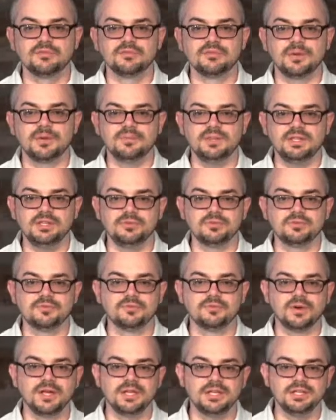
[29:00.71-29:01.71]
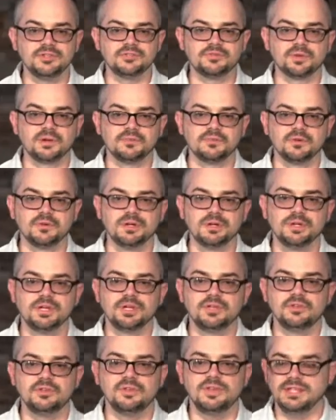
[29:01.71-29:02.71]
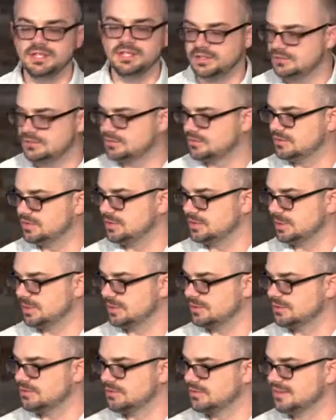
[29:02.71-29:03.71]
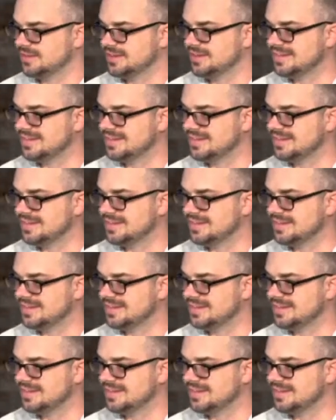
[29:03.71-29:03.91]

from the Euphrates River to the ends of the earth."